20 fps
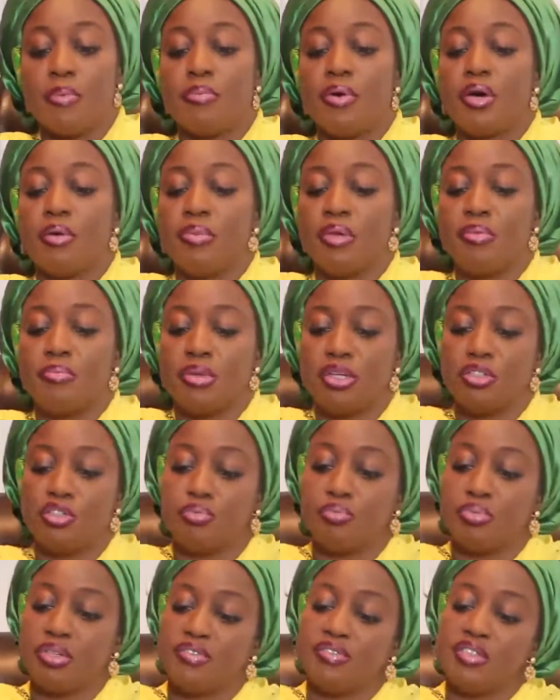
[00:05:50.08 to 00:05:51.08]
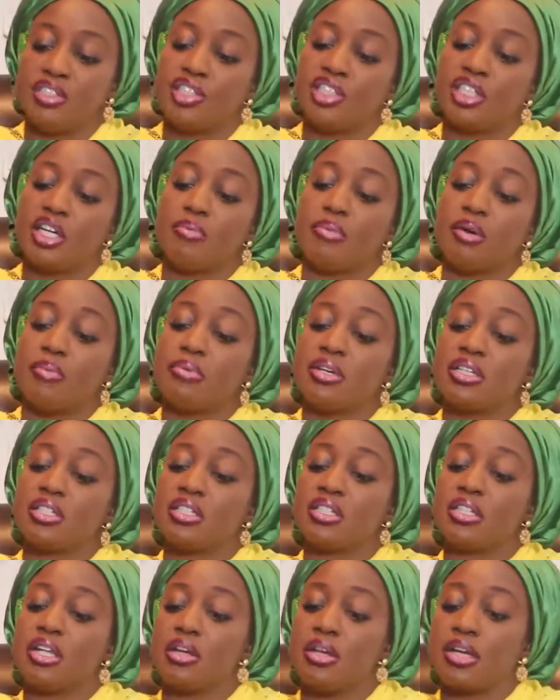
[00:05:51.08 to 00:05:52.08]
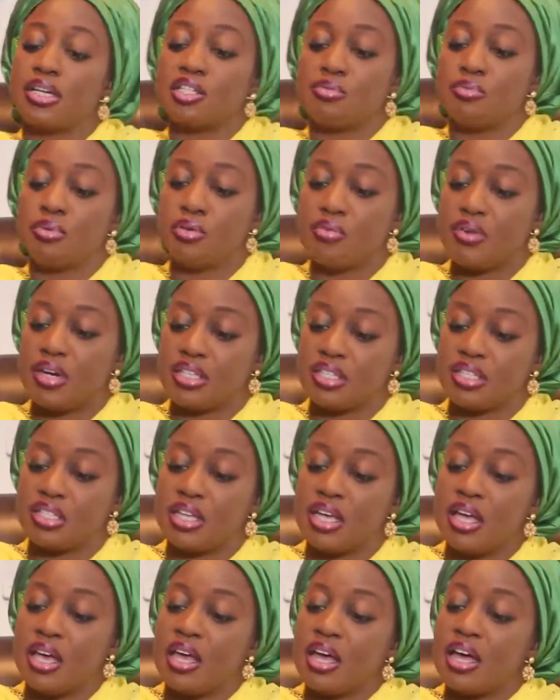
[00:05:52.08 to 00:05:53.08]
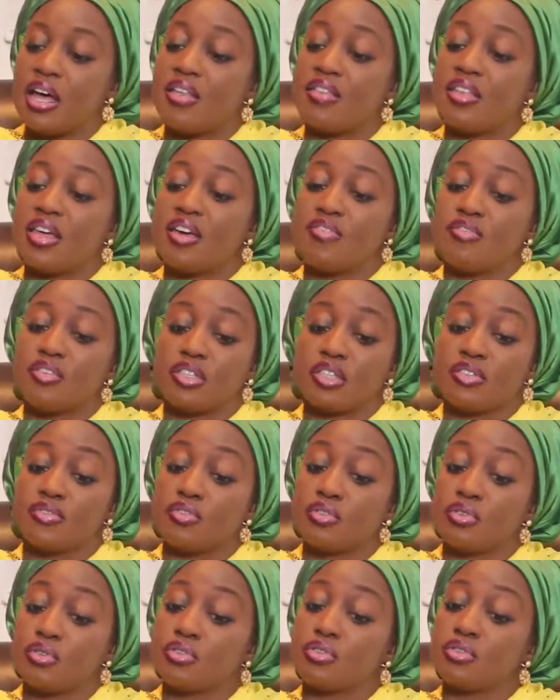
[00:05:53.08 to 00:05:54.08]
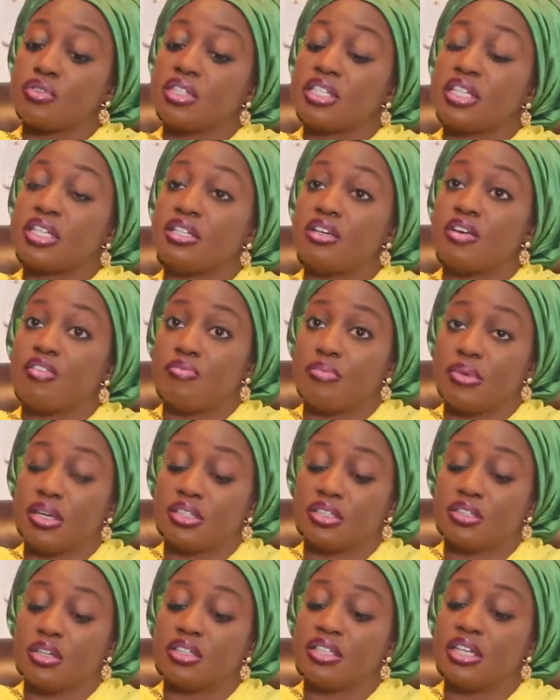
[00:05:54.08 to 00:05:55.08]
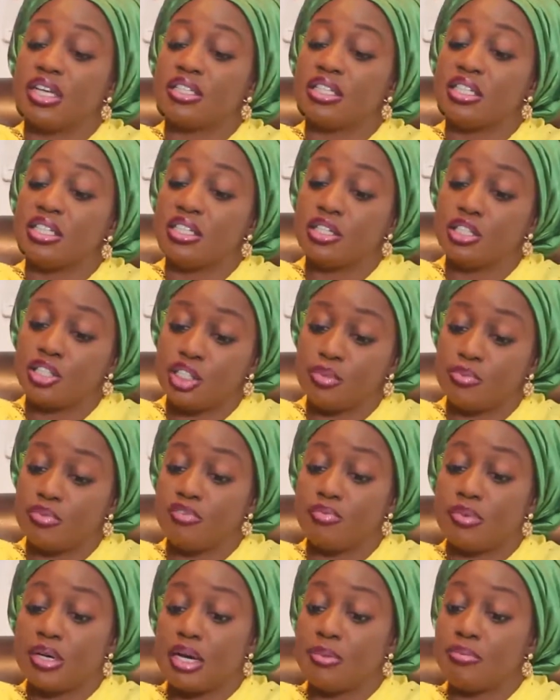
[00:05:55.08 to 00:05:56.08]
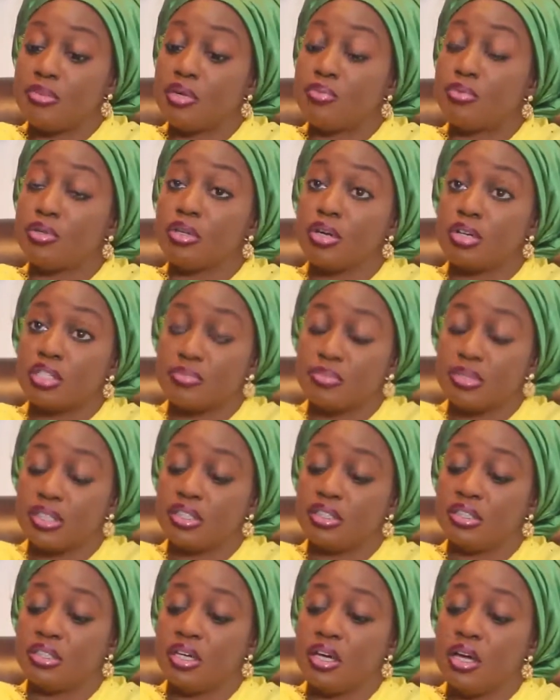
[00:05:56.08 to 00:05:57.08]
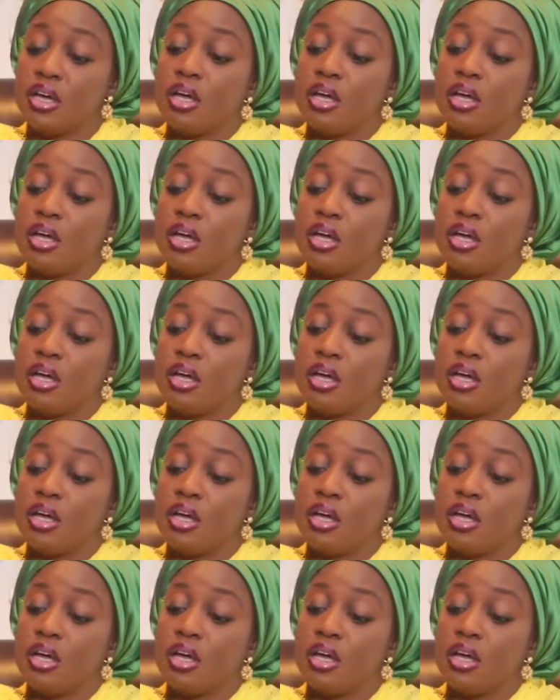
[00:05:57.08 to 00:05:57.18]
permit me to briefly share my personal experience and the efforts of Sokoto State government under the leadership of my amiable husband,